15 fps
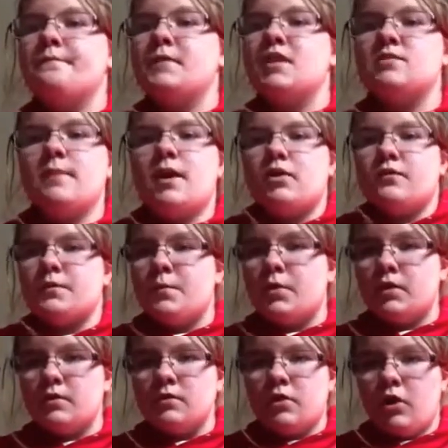Doesn't matter if you
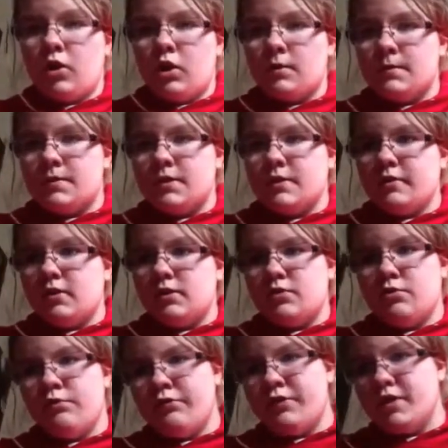put the hardened material
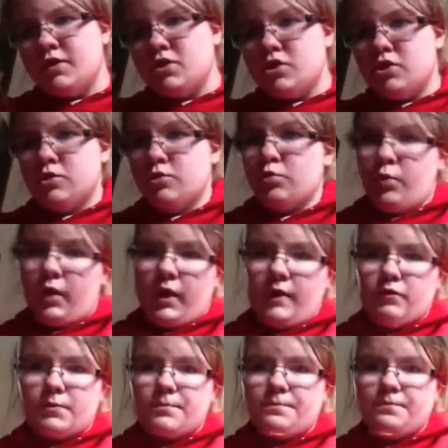into a freezer or
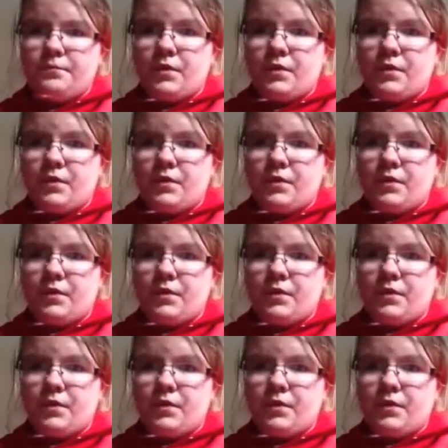whatever.